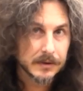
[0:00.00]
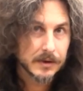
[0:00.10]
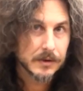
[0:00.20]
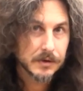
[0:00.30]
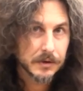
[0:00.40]

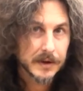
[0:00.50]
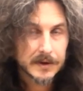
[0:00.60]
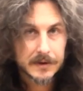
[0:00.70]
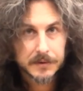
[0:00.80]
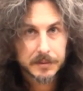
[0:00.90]
two
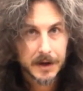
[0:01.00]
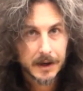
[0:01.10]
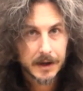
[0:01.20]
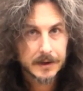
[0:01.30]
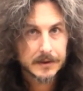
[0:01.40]
choices of
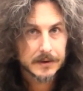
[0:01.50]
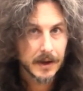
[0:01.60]
sprockets